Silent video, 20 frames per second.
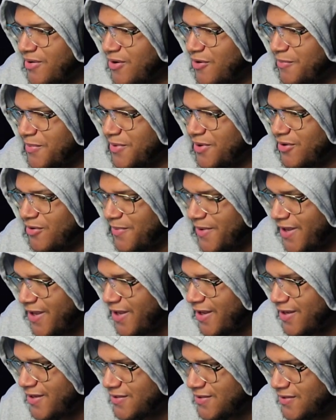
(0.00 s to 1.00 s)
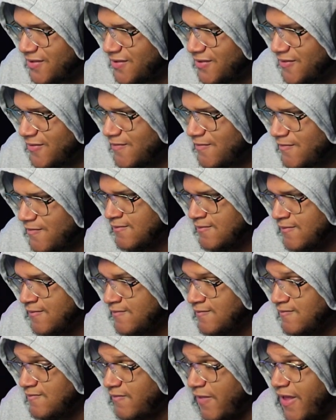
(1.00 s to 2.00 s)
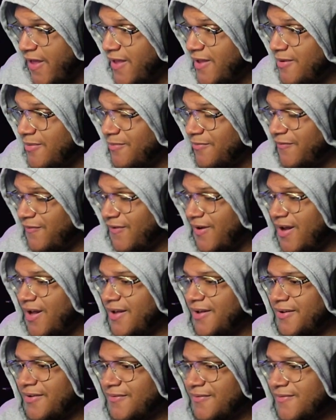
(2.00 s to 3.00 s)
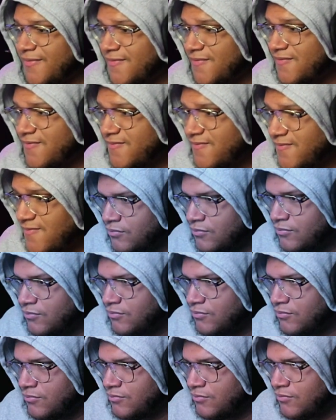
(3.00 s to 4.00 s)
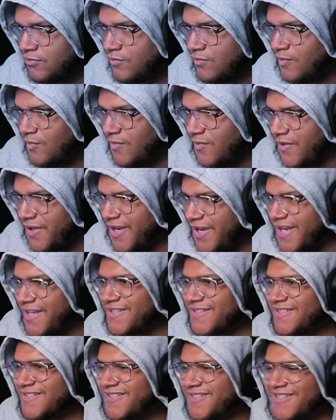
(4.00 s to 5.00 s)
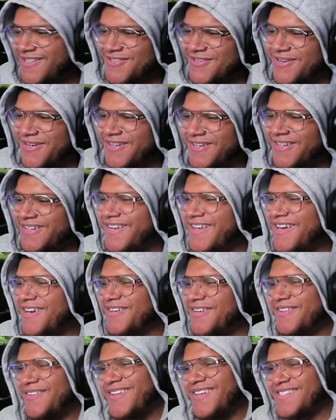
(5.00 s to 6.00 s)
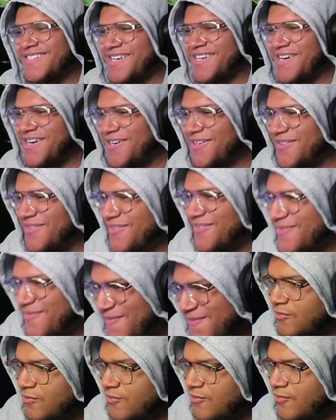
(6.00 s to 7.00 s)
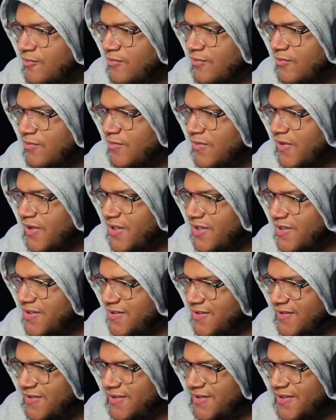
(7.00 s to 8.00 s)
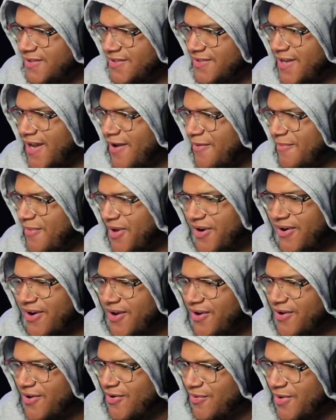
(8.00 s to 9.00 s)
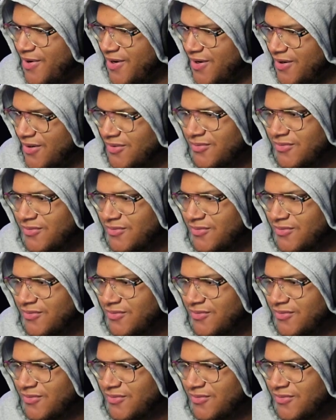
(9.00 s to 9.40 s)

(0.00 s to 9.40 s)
I hope we don't pass. Damn, 5. Yes, he's all good now. Let's go. He just got better out of nowhere.